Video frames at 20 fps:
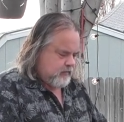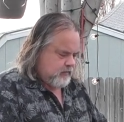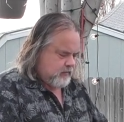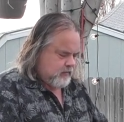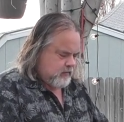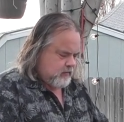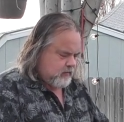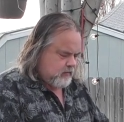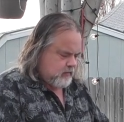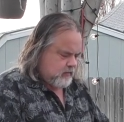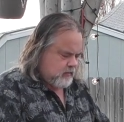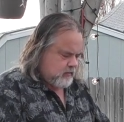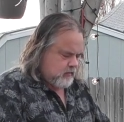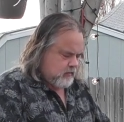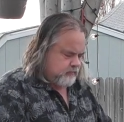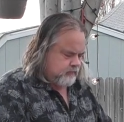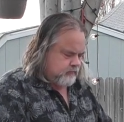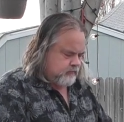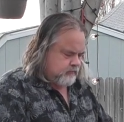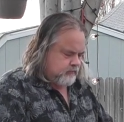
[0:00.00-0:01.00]

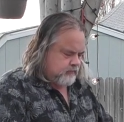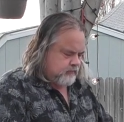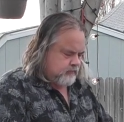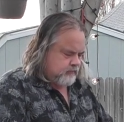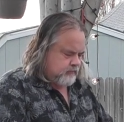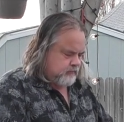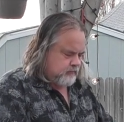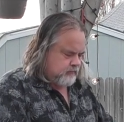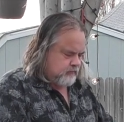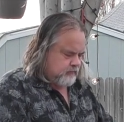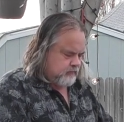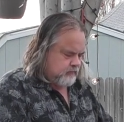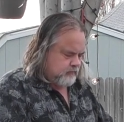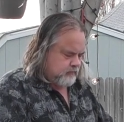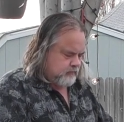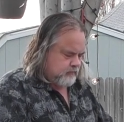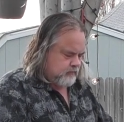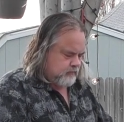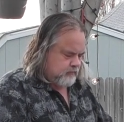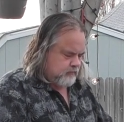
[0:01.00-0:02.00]

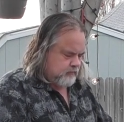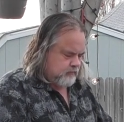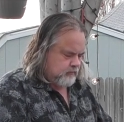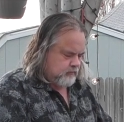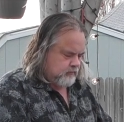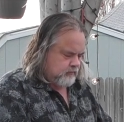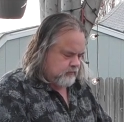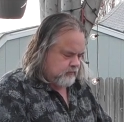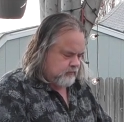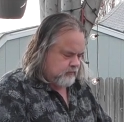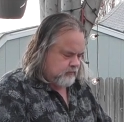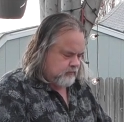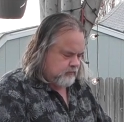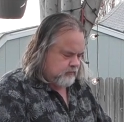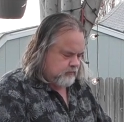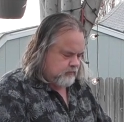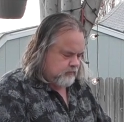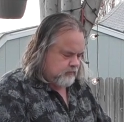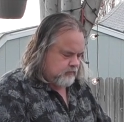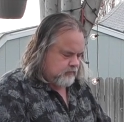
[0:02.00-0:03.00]

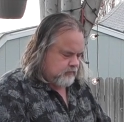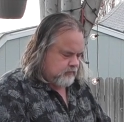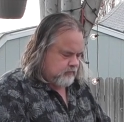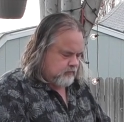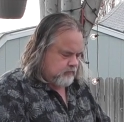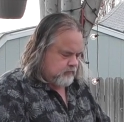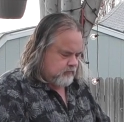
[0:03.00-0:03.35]
(no one is talking)